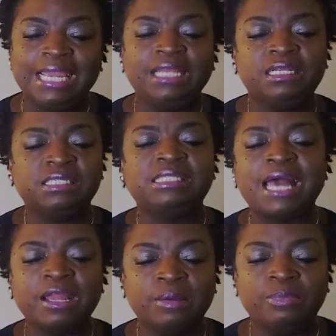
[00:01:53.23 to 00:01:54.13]
and
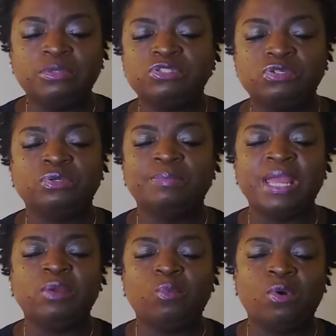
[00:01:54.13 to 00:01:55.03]
desirable to
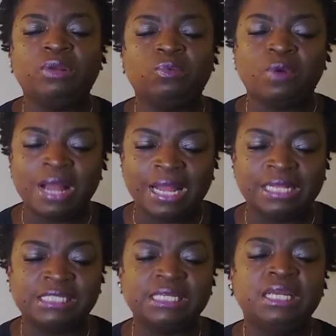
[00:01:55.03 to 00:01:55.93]
make one
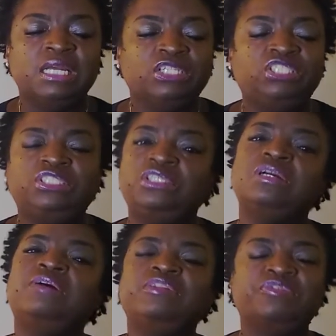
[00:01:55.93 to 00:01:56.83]
wise, she
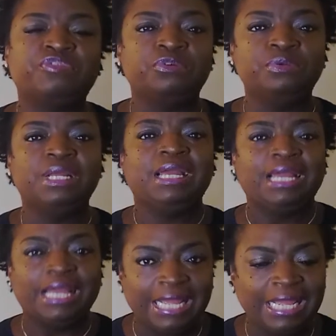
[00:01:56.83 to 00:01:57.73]
took of the fruit
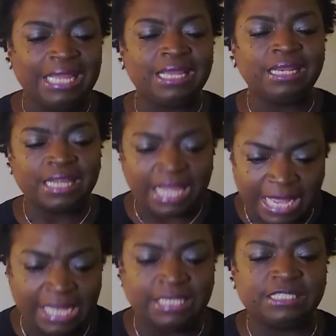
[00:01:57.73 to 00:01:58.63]
and
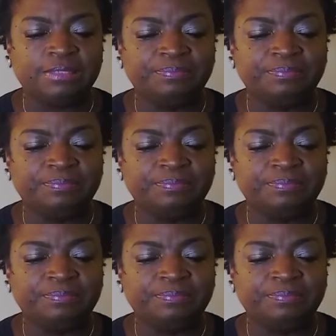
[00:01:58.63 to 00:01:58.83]
8.